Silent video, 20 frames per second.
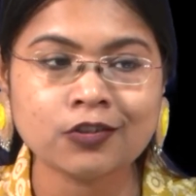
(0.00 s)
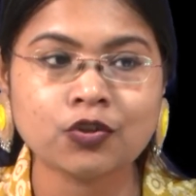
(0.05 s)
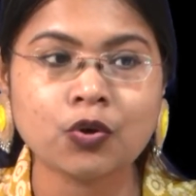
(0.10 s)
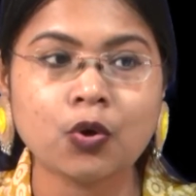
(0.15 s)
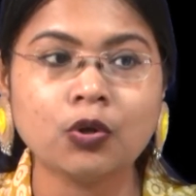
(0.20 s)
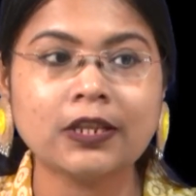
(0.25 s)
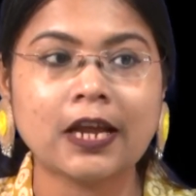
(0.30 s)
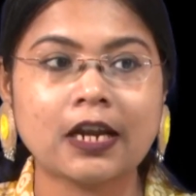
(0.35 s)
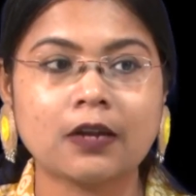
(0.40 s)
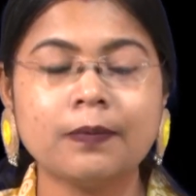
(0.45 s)

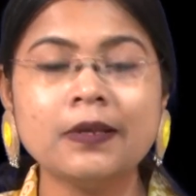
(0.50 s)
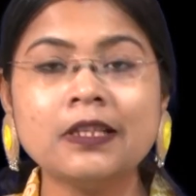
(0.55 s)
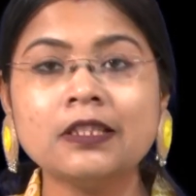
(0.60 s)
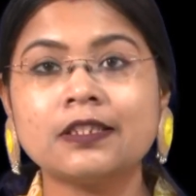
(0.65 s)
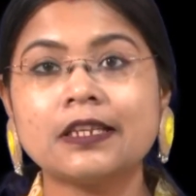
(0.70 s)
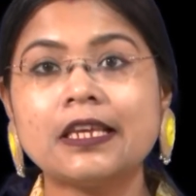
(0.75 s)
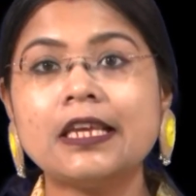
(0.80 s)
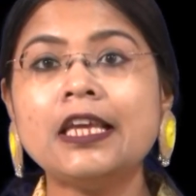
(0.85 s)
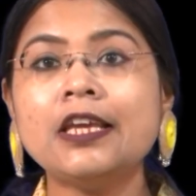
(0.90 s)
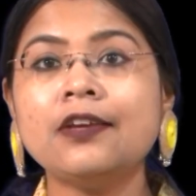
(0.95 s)
So that means
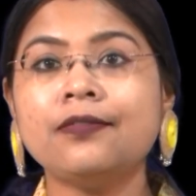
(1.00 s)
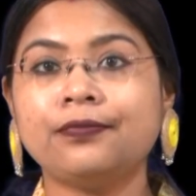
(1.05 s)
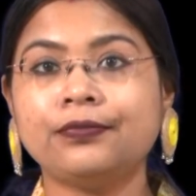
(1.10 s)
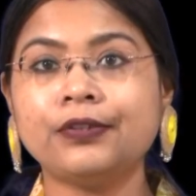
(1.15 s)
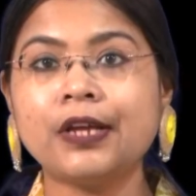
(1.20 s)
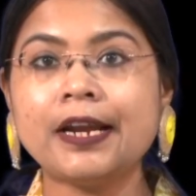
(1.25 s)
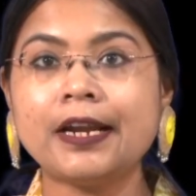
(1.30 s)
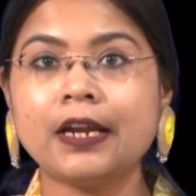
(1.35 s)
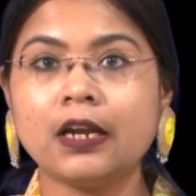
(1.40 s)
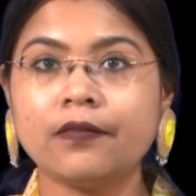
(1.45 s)
if
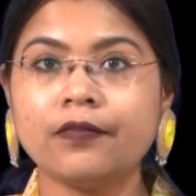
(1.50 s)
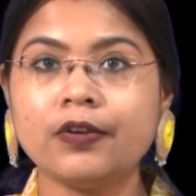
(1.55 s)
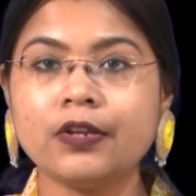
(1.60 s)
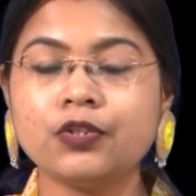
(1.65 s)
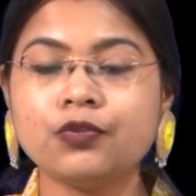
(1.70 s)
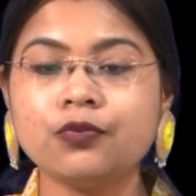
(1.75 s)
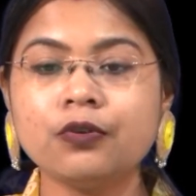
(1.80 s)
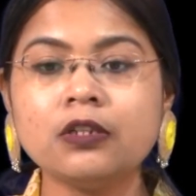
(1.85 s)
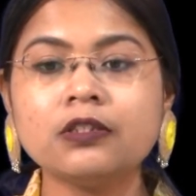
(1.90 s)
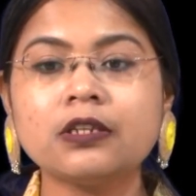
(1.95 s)
the
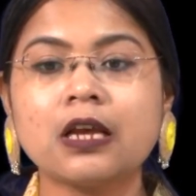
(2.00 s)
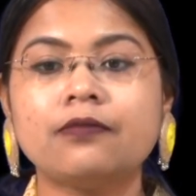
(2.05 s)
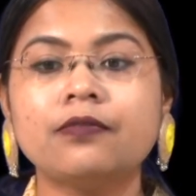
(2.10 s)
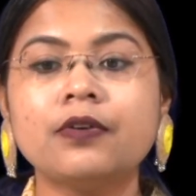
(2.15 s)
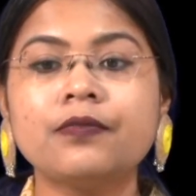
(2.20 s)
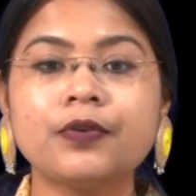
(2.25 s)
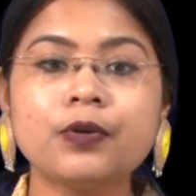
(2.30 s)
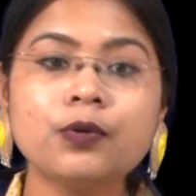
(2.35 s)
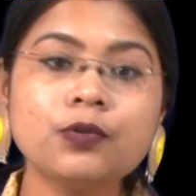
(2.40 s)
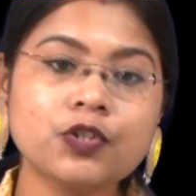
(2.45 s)
individuals have a
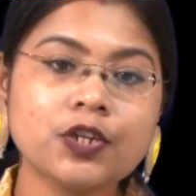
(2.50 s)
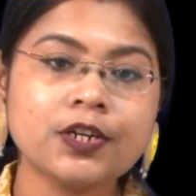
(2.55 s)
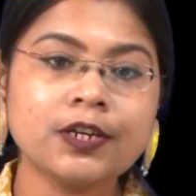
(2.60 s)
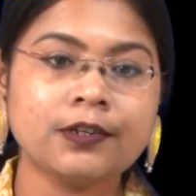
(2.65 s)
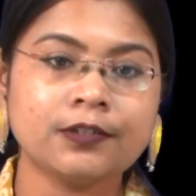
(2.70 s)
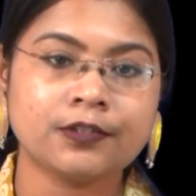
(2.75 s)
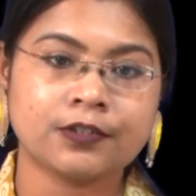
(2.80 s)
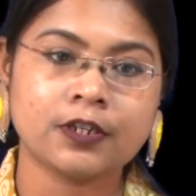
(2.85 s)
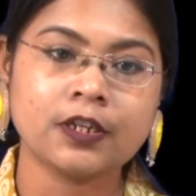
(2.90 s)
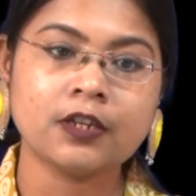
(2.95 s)

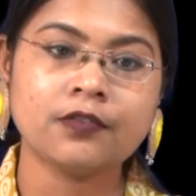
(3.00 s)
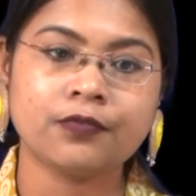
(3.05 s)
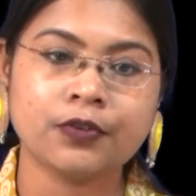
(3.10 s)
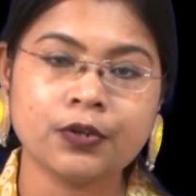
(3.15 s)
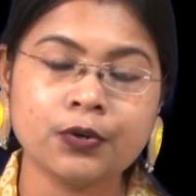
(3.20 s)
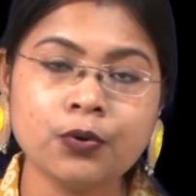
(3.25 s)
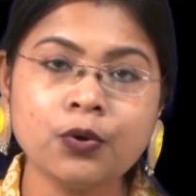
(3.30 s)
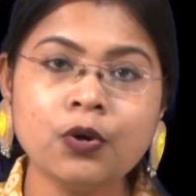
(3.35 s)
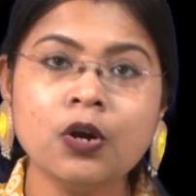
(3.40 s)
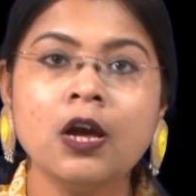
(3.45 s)
futuristic
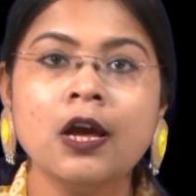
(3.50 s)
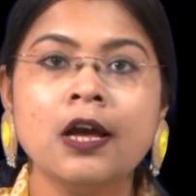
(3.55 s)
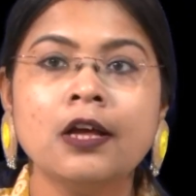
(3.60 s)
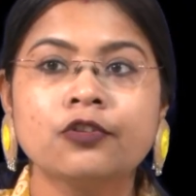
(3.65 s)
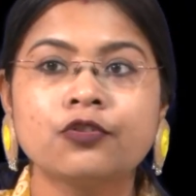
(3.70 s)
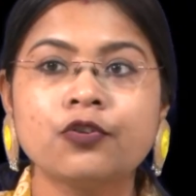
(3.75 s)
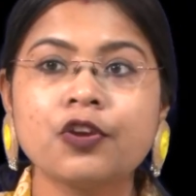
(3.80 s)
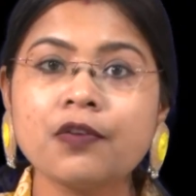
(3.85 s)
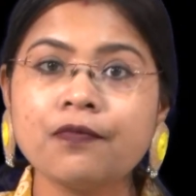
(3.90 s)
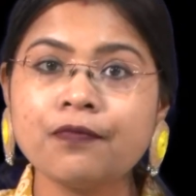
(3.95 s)
view,
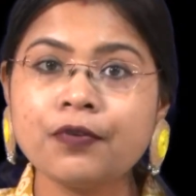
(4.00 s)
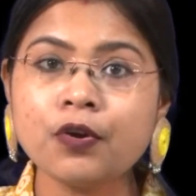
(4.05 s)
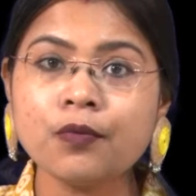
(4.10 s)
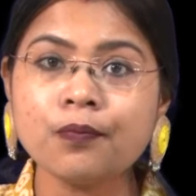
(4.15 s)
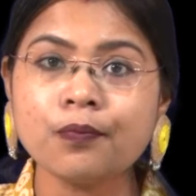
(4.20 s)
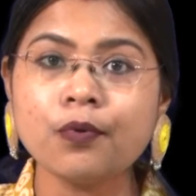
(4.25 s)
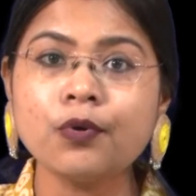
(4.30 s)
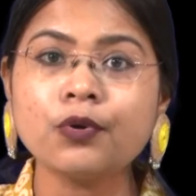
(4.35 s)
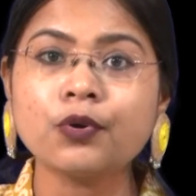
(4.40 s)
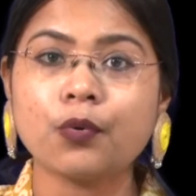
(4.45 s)
so if you
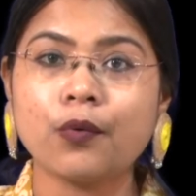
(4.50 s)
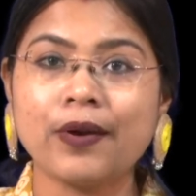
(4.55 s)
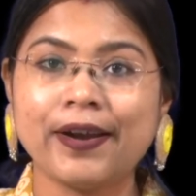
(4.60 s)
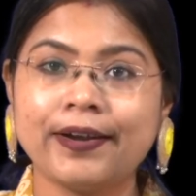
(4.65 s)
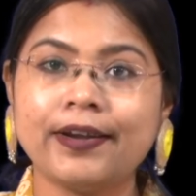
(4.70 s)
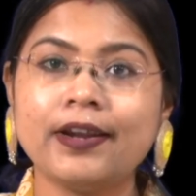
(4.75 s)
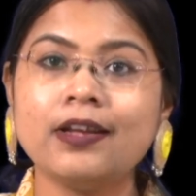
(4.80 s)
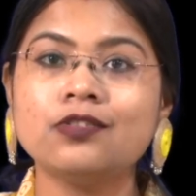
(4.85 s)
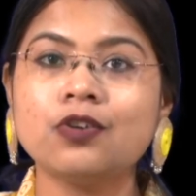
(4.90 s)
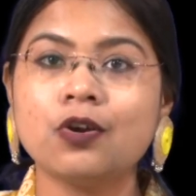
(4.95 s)
put
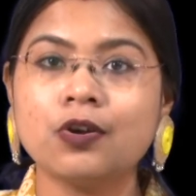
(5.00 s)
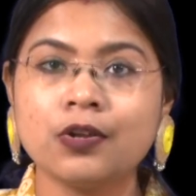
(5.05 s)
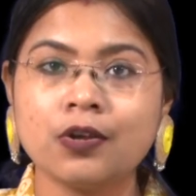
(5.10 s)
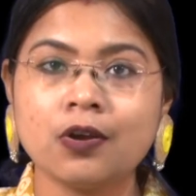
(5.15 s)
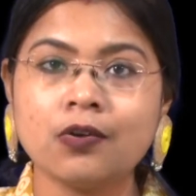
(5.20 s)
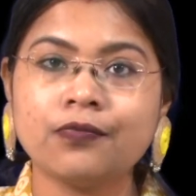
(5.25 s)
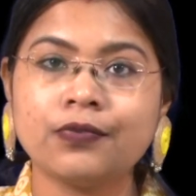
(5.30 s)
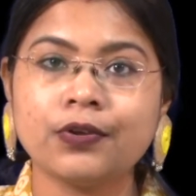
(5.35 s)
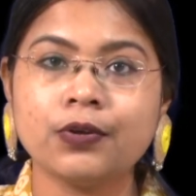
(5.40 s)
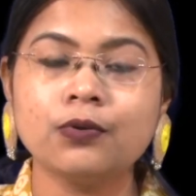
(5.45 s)
weightage on
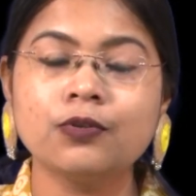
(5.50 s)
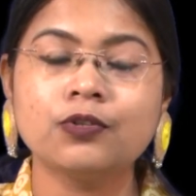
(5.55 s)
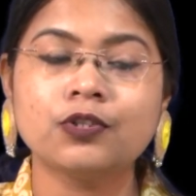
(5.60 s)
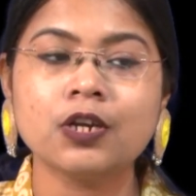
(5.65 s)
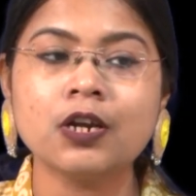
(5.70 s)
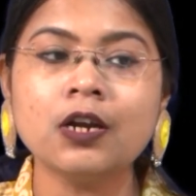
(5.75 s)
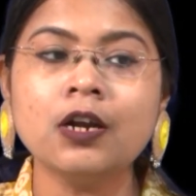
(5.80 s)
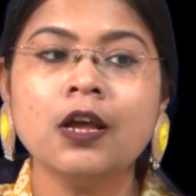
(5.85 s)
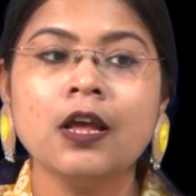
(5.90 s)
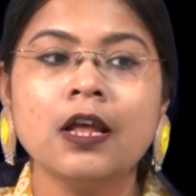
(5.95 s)
your future,